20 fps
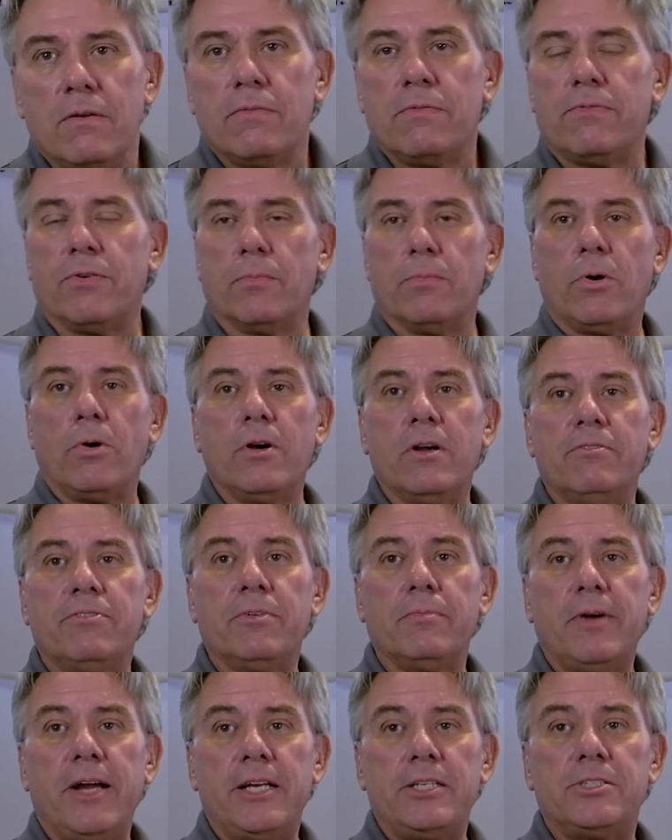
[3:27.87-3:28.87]
For more
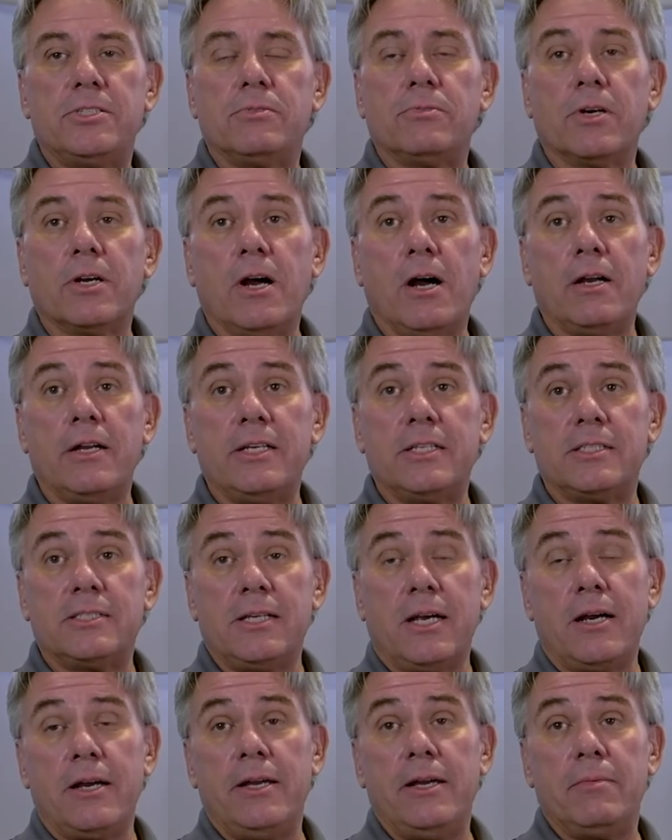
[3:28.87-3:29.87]
information regarding
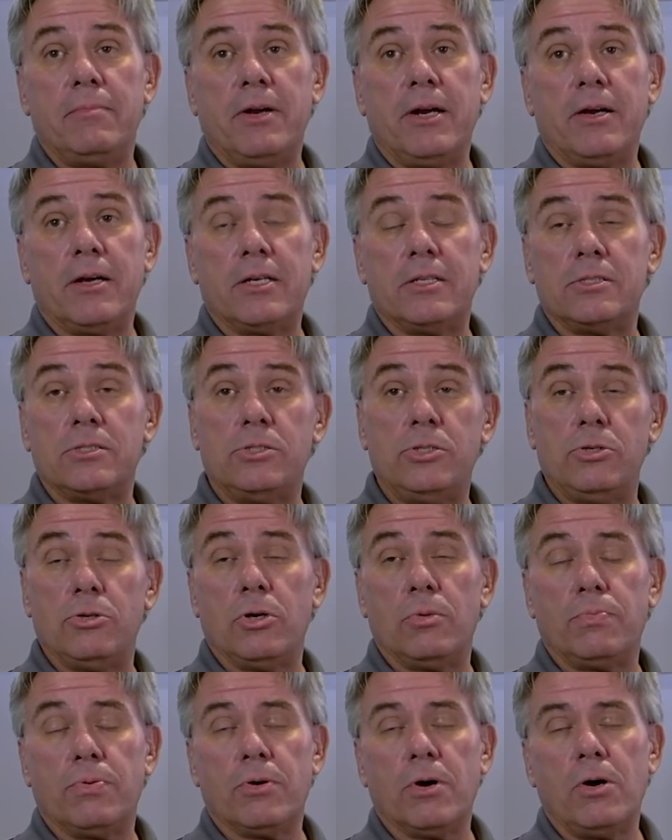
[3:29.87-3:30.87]
Asahi America's
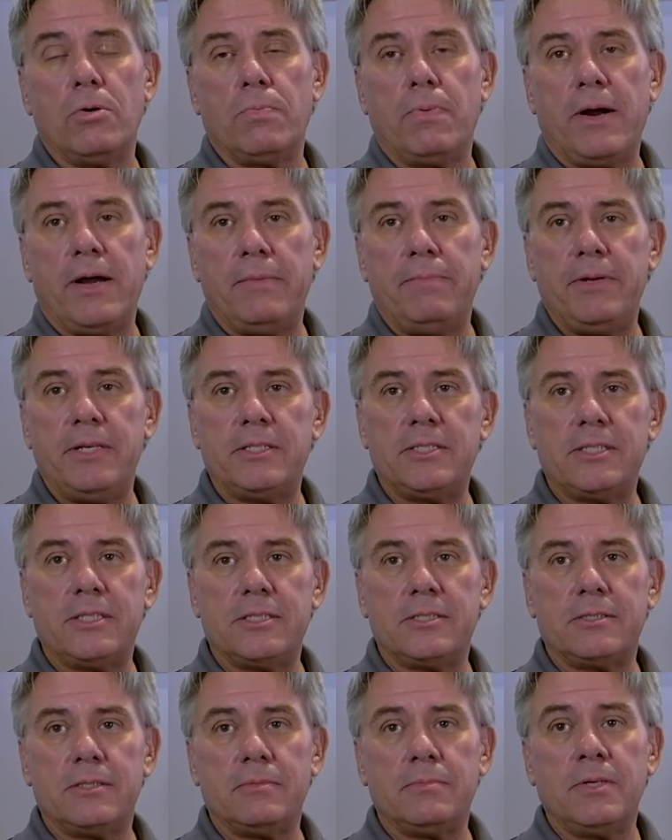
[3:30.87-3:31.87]
DuoPro piping
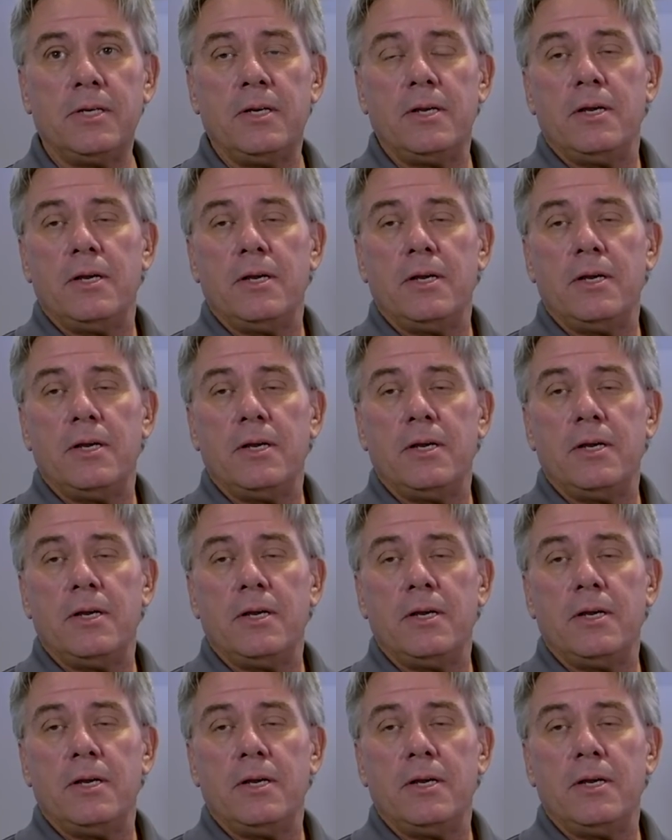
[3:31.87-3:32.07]
system,